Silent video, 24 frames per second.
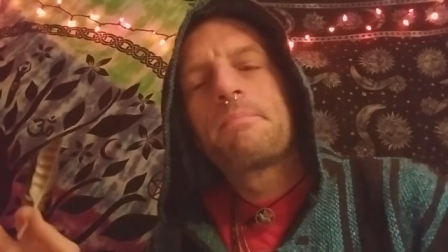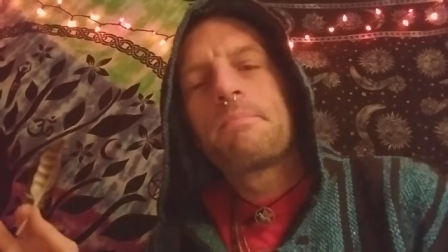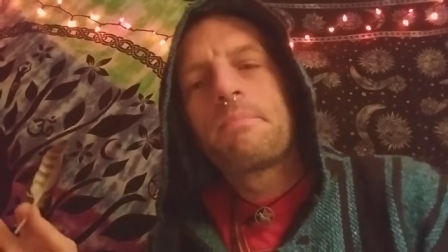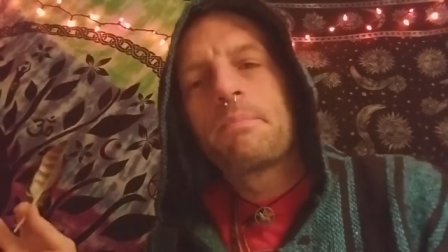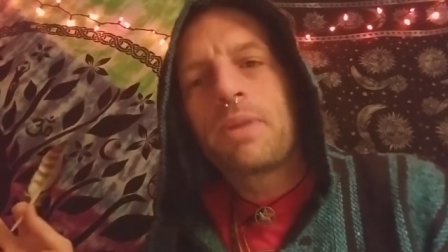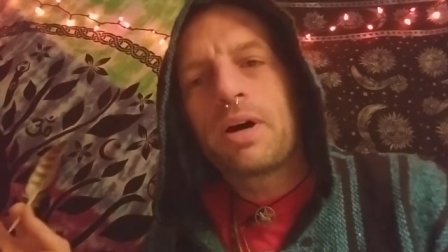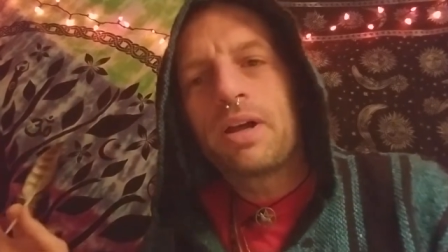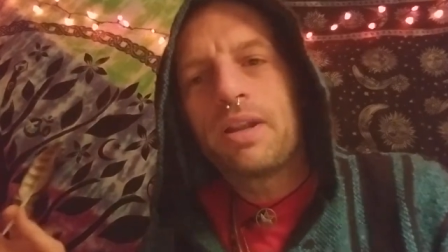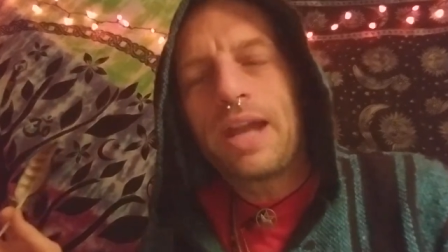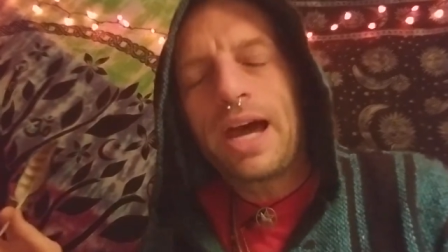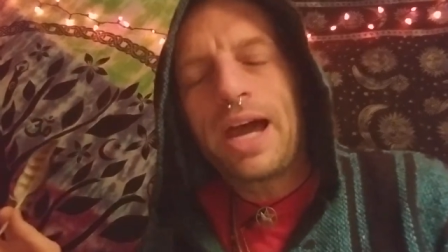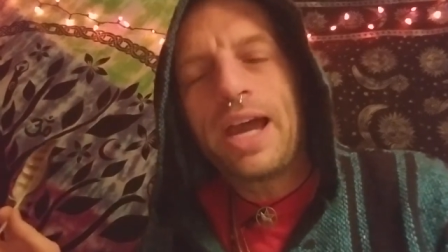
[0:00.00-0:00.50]

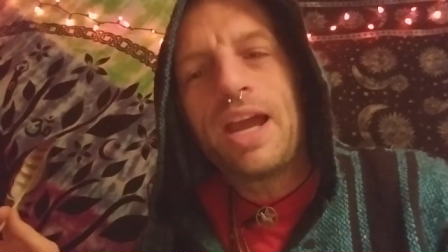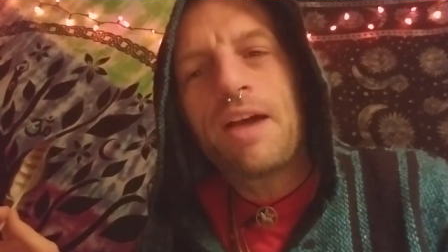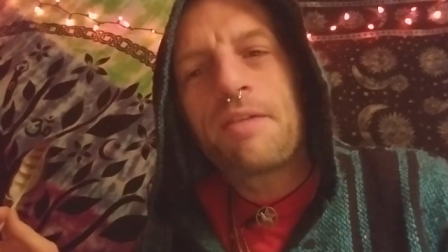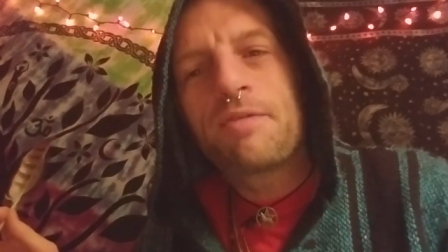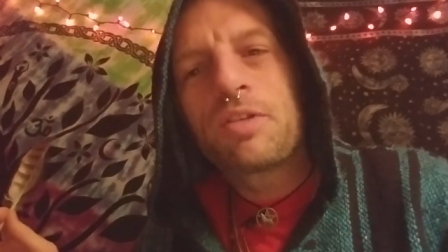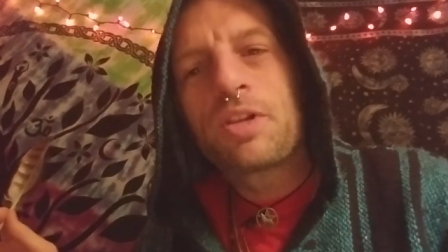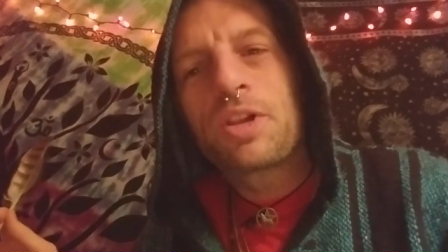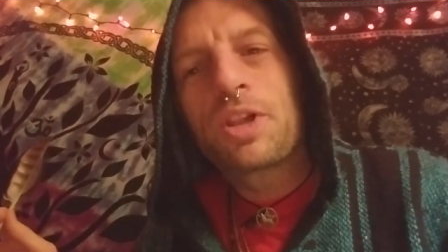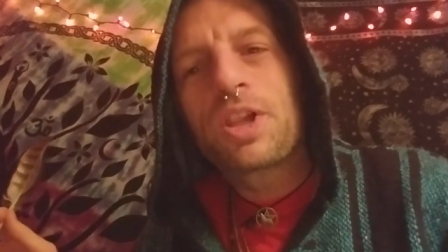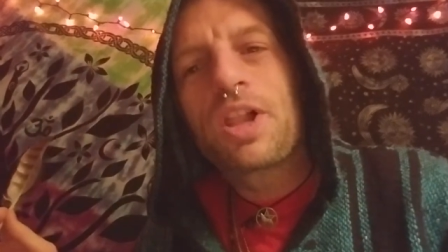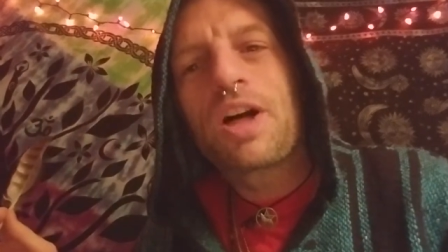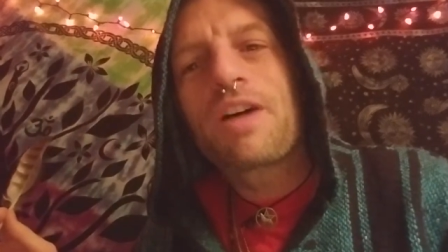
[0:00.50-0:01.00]
But I have
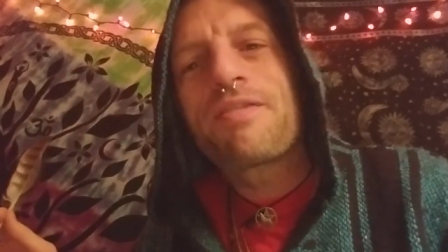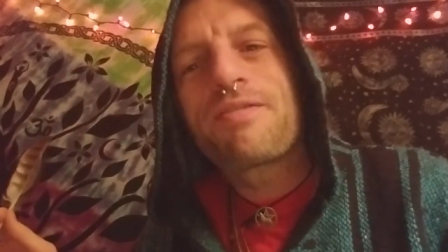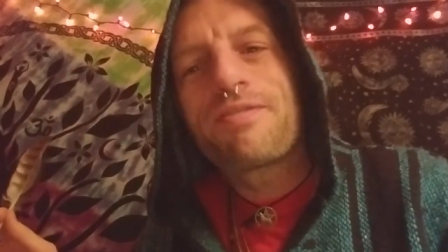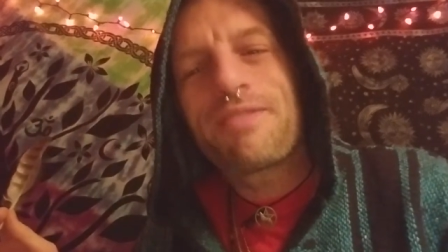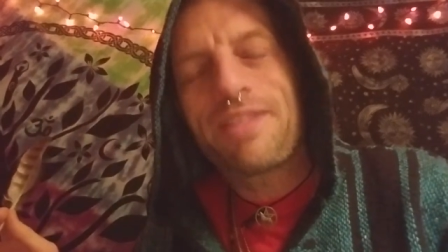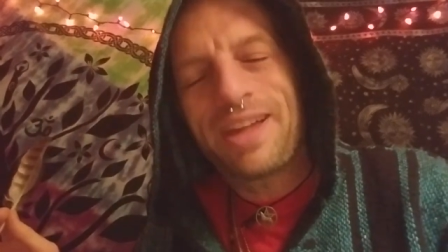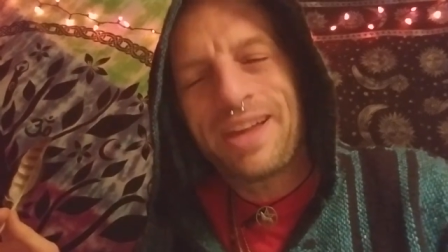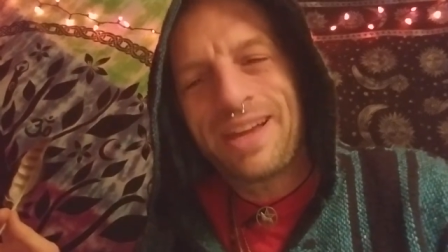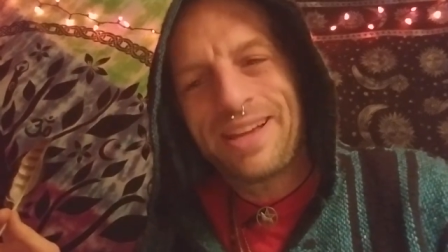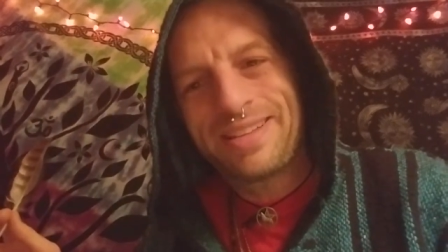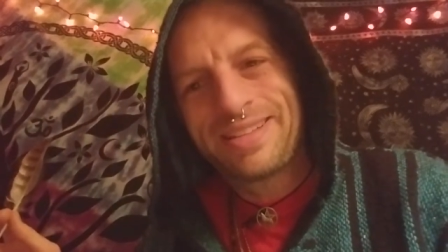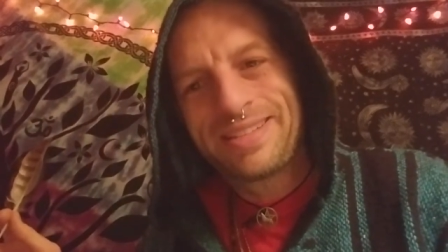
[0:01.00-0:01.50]
to love
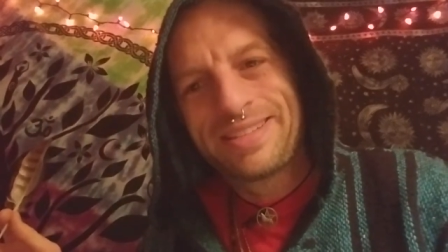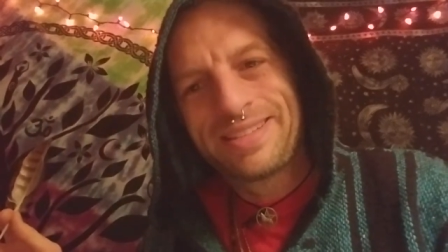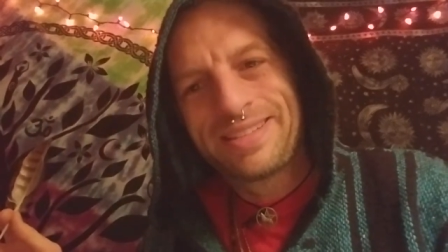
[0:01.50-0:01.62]
that.